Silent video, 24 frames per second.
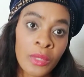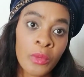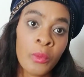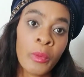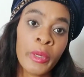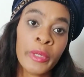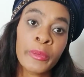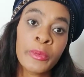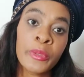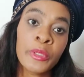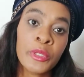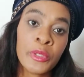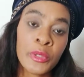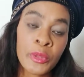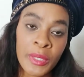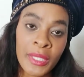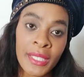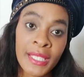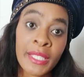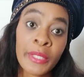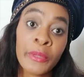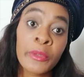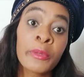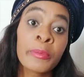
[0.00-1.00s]
what we do
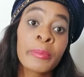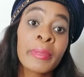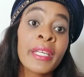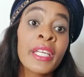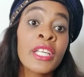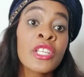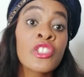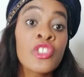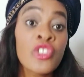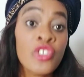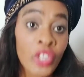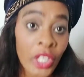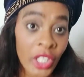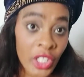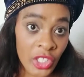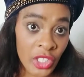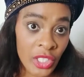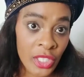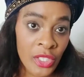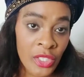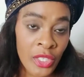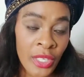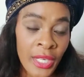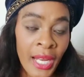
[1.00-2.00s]
is there would be
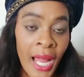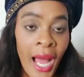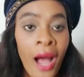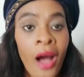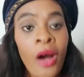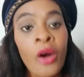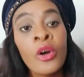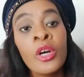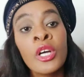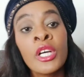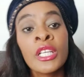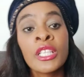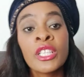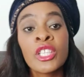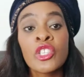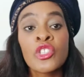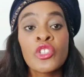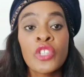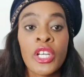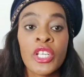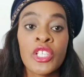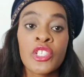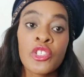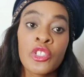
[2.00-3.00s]
instructions on how the
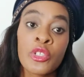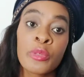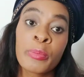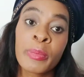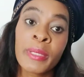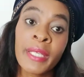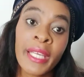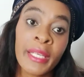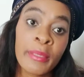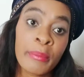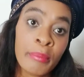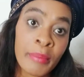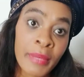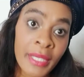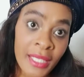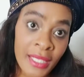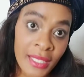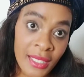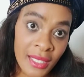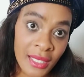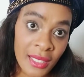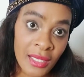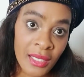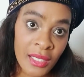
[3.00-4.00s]
trust should be
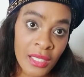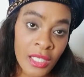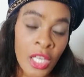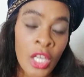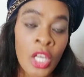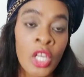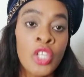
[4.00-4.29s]
administered.